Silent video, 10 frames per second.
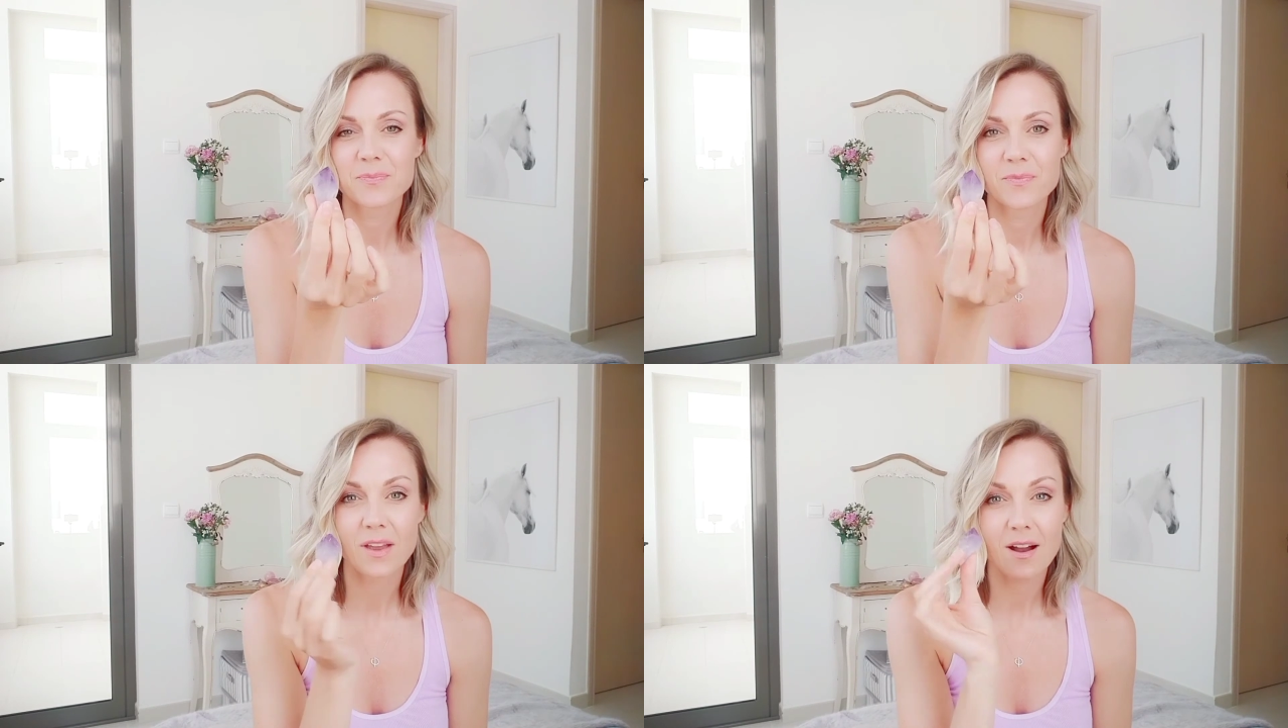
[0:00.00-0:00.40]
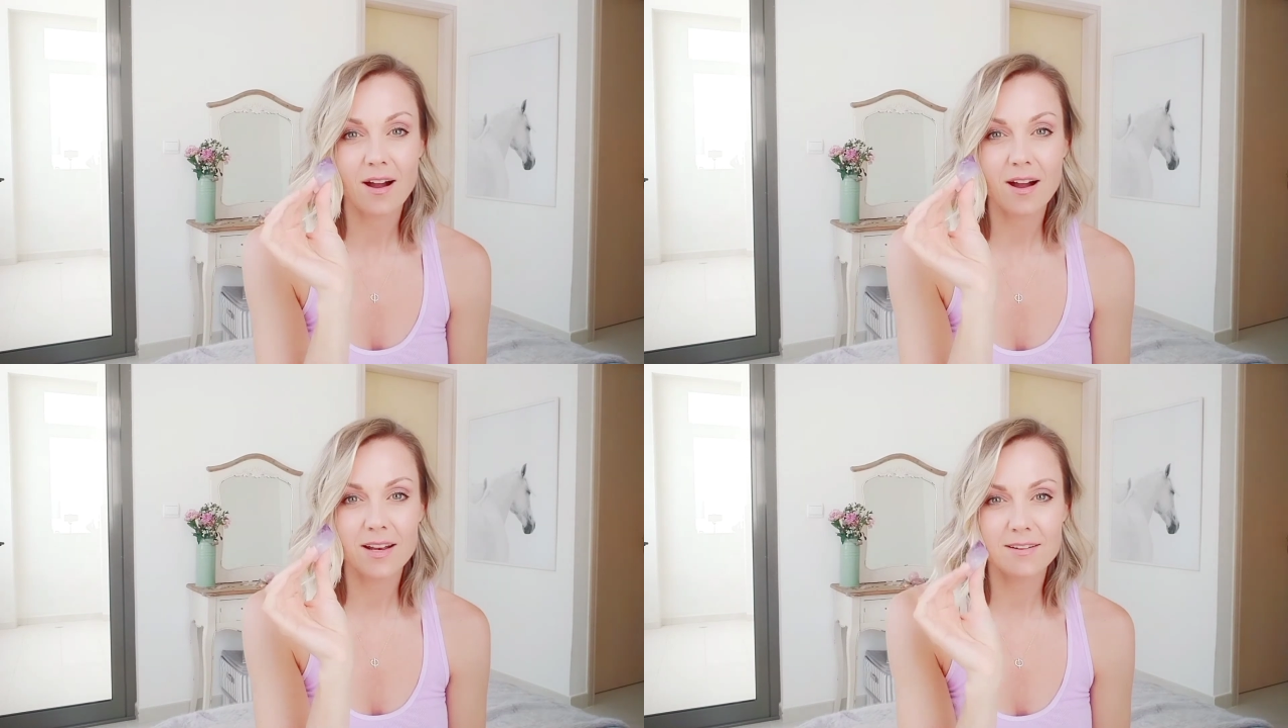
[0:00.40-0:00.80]

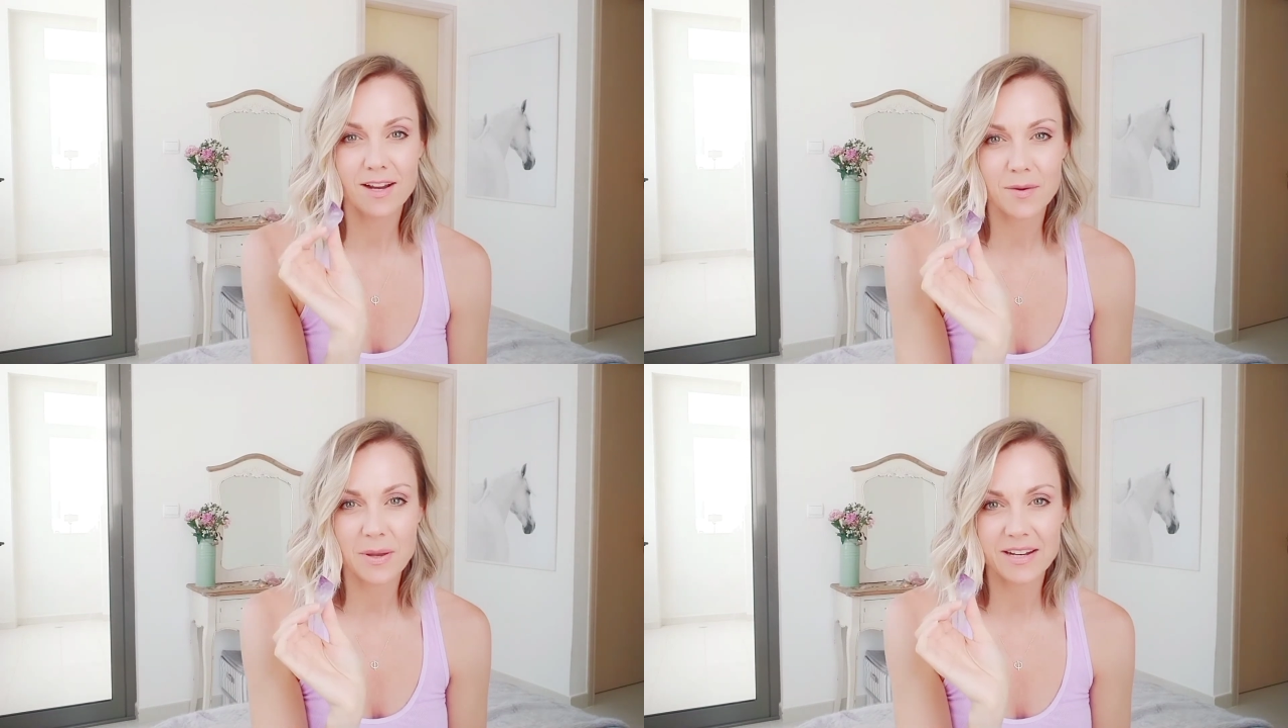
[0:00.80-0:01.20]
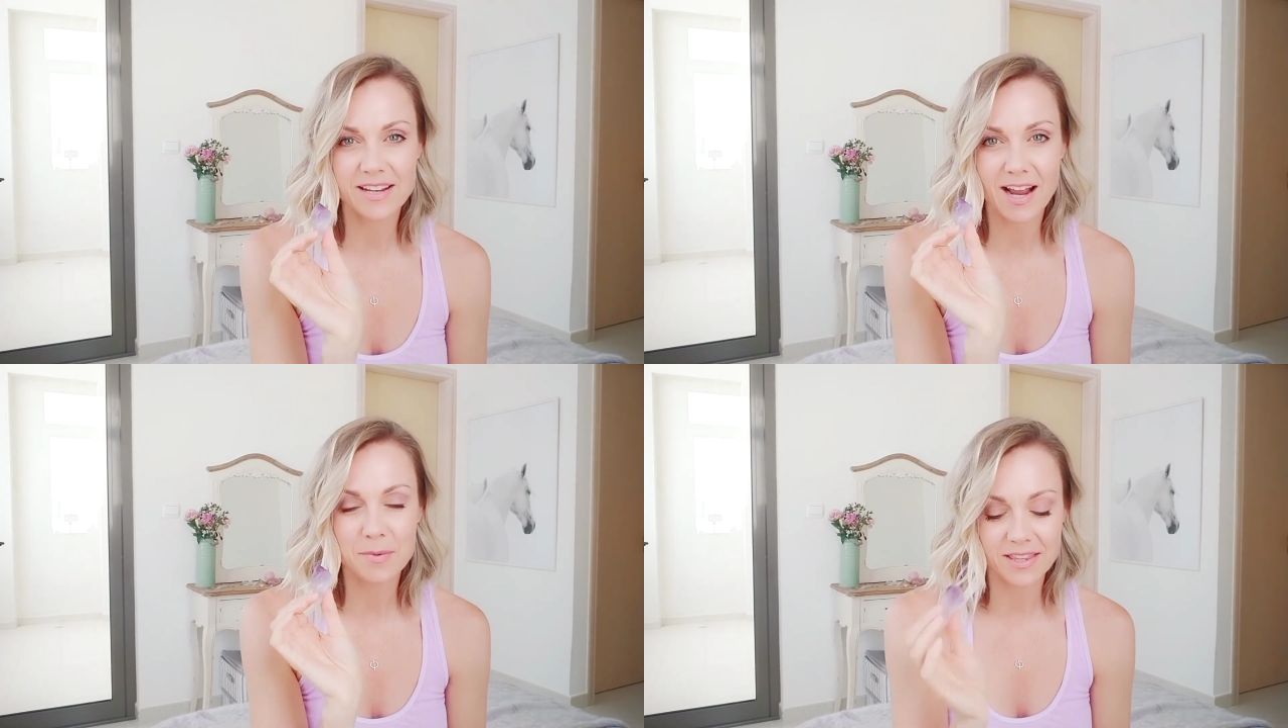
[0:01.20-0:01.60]
highly recommend
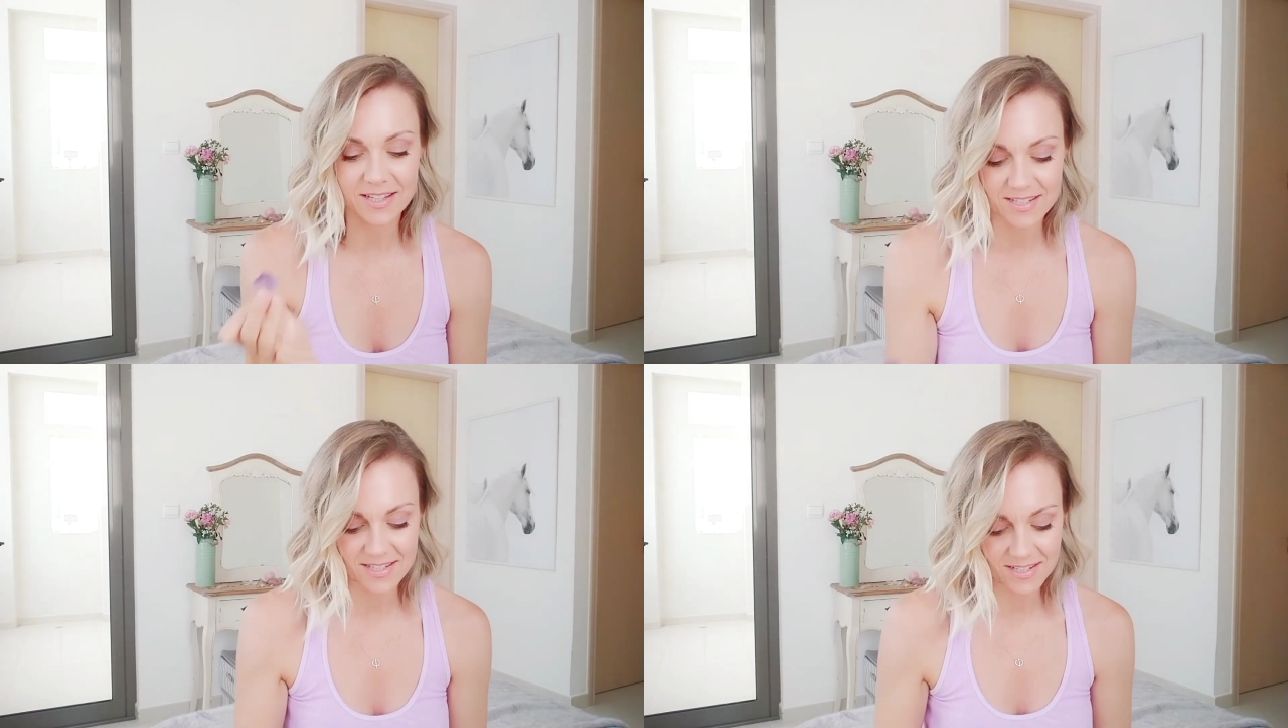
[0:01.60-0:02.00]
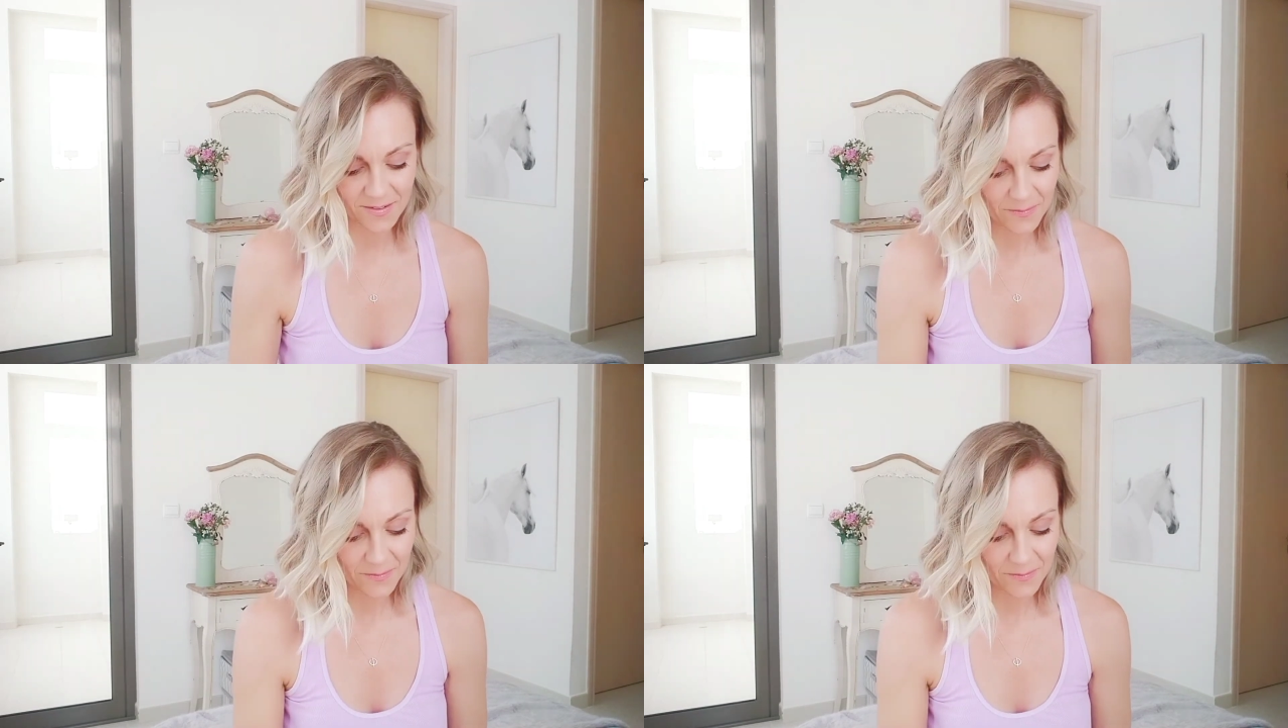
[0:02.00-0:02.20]
Amethyst.